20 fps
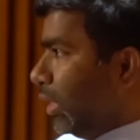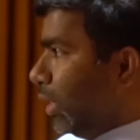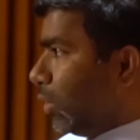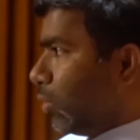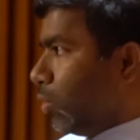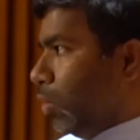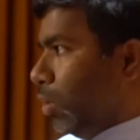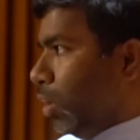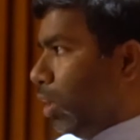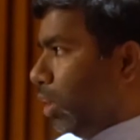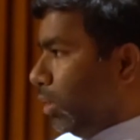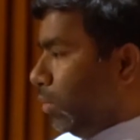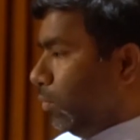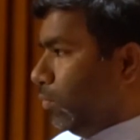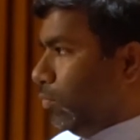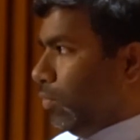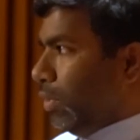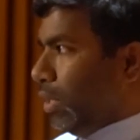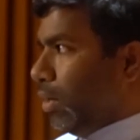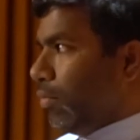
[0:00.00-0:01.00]
that cohort.
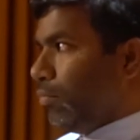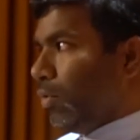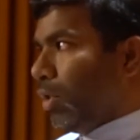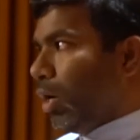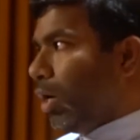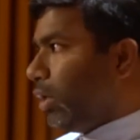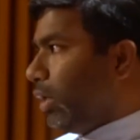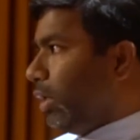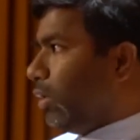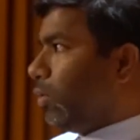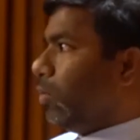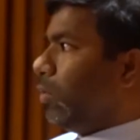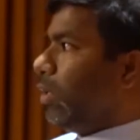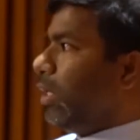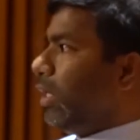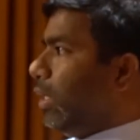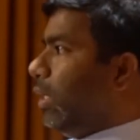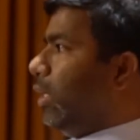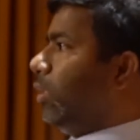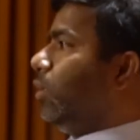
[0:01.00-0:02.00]
We have not
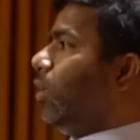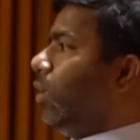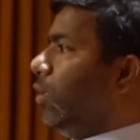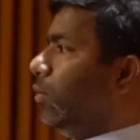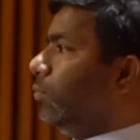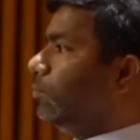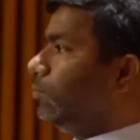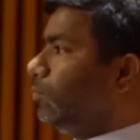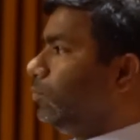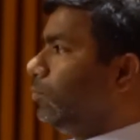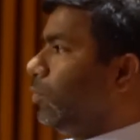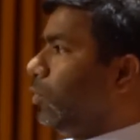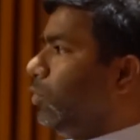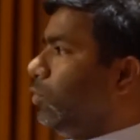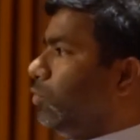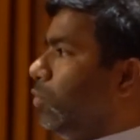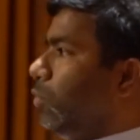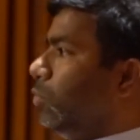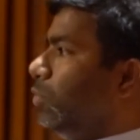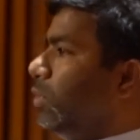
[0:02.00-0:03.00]
included at all.
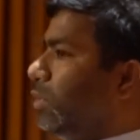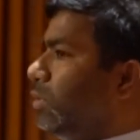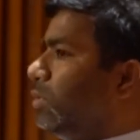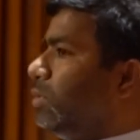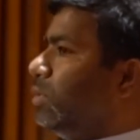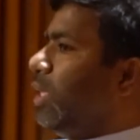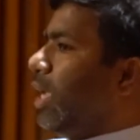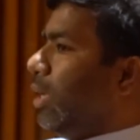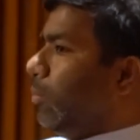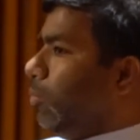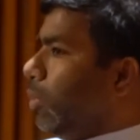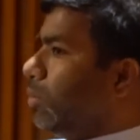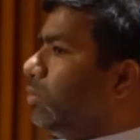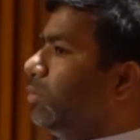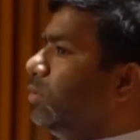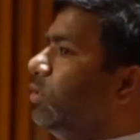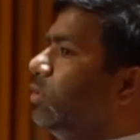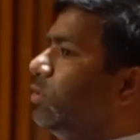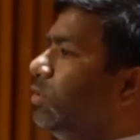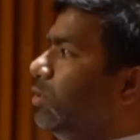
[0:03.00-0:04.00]
So this
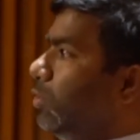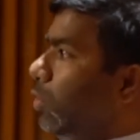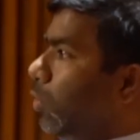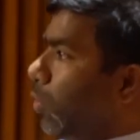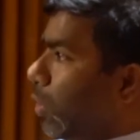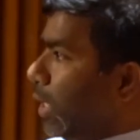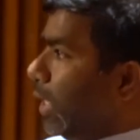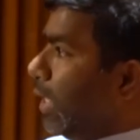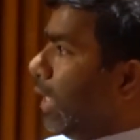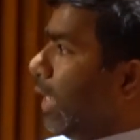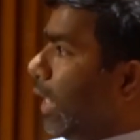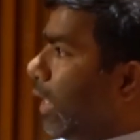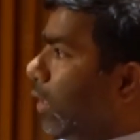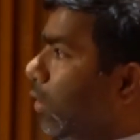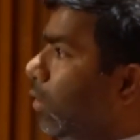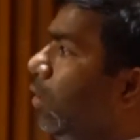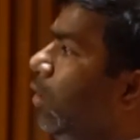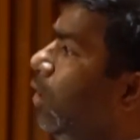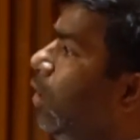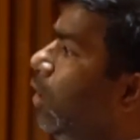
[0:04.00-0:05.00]
hypothesis is looking
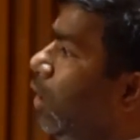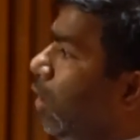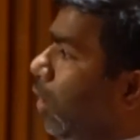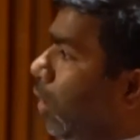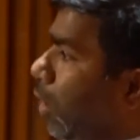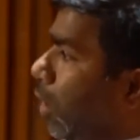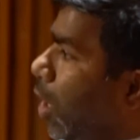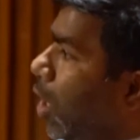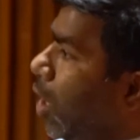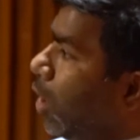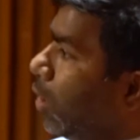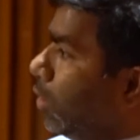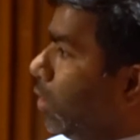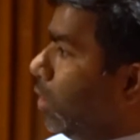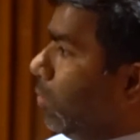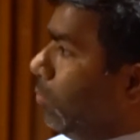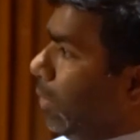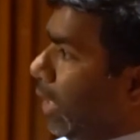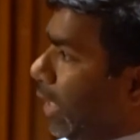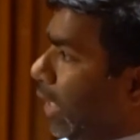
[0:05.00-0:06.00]
at
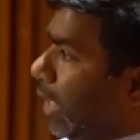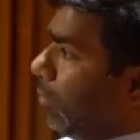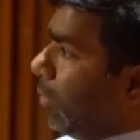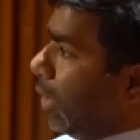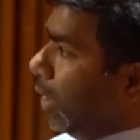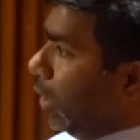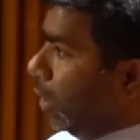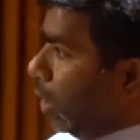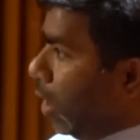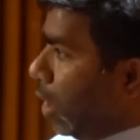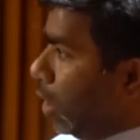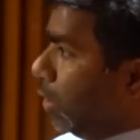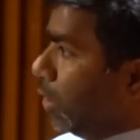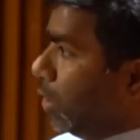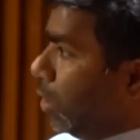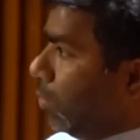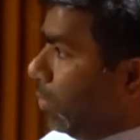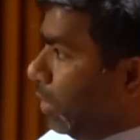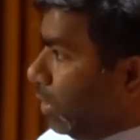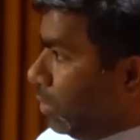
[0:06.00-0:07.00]
long-term, medium and
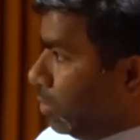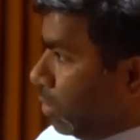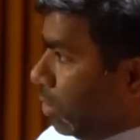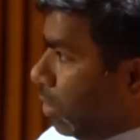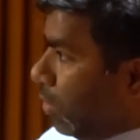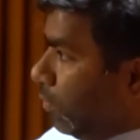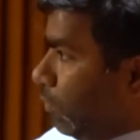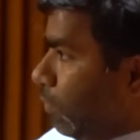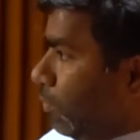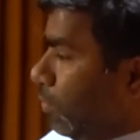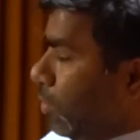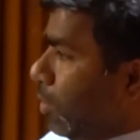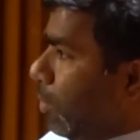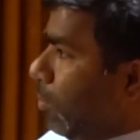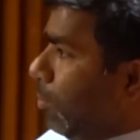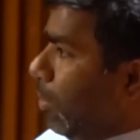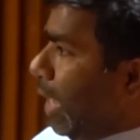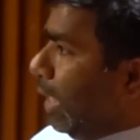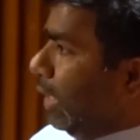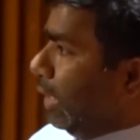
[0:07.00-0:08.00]
long-term risk of
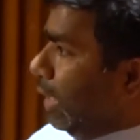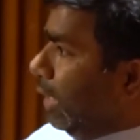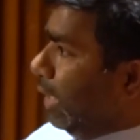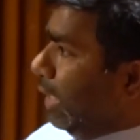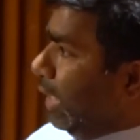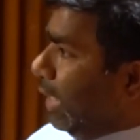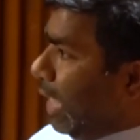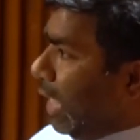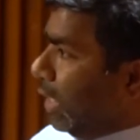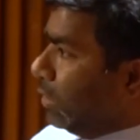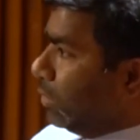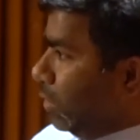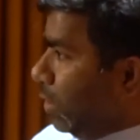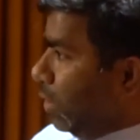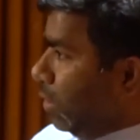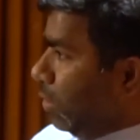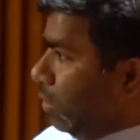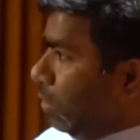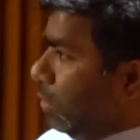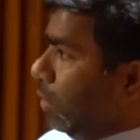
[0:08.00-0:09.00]
pancreatic
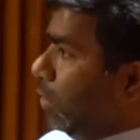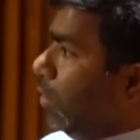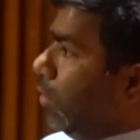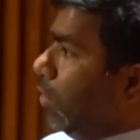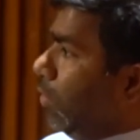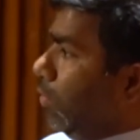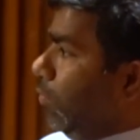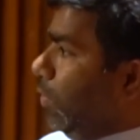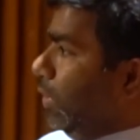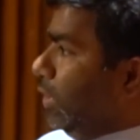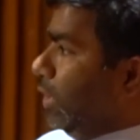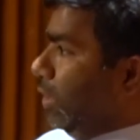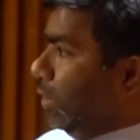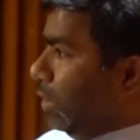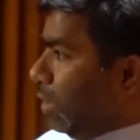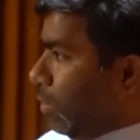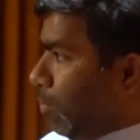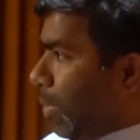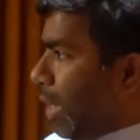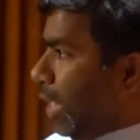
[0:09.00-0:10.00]
cancer
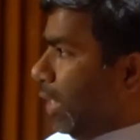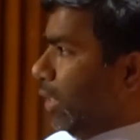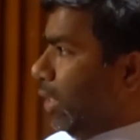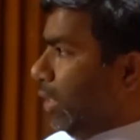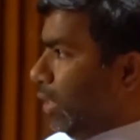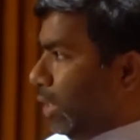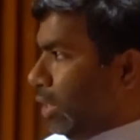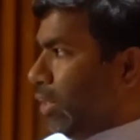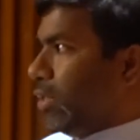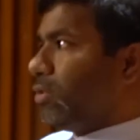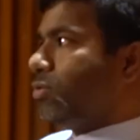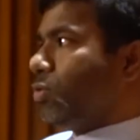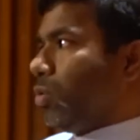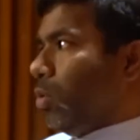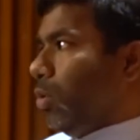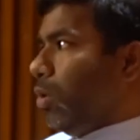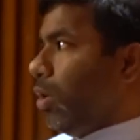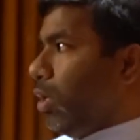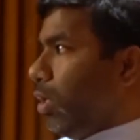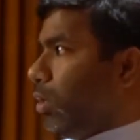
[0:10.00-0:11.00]
within the pancreatitis
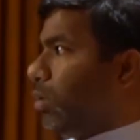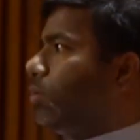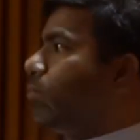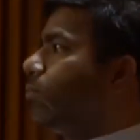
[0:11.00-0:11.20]
cohort.